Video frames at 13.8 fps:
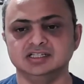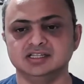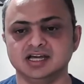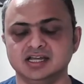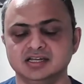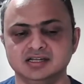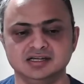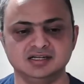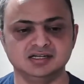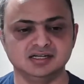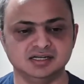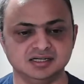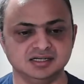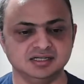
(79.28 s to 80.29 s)
Then
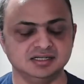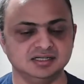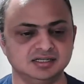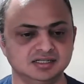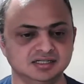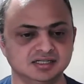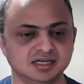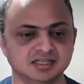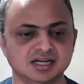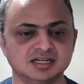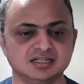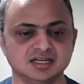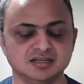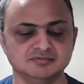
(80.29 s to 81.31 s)
uh, at
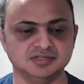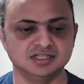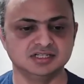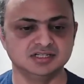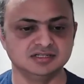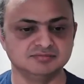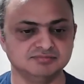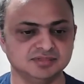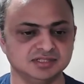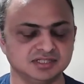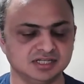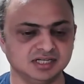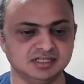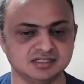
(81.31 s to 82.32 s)
that time, we did a,
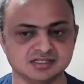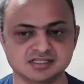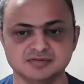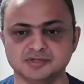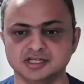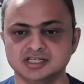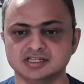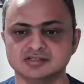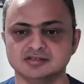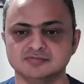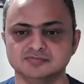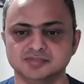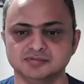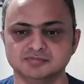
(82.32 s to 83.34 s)
a, really interesting project
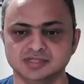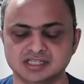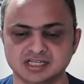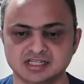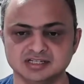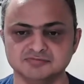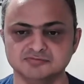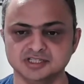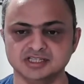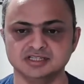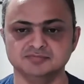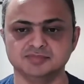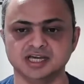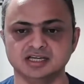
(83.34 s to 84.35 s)
on Ethereum
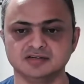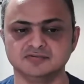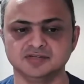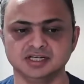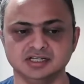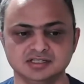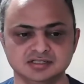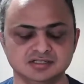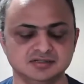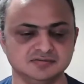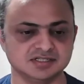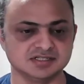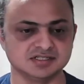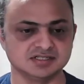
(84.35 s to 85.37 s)
with the Bank of England,
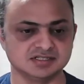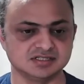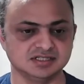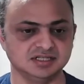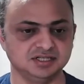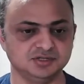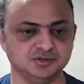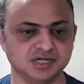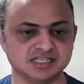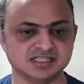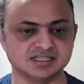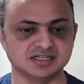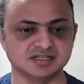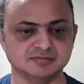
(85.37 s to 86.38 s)
which is
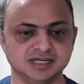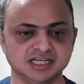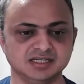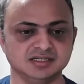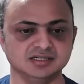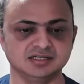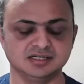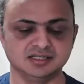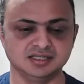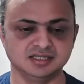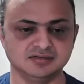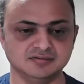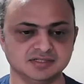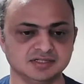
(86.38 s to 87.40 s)
UK's uh, central bank,
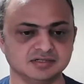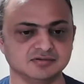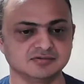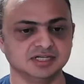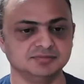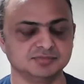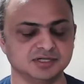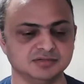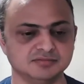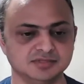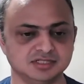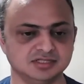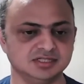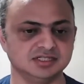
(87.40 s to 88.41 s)
and they were quite
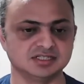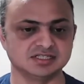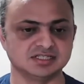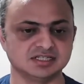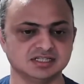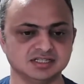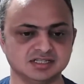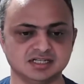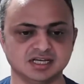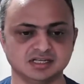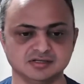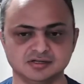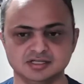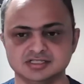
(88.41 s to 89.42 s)
you know interested in the
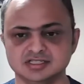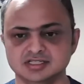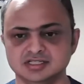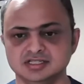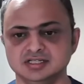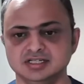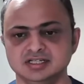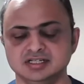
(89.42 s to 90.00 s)
technology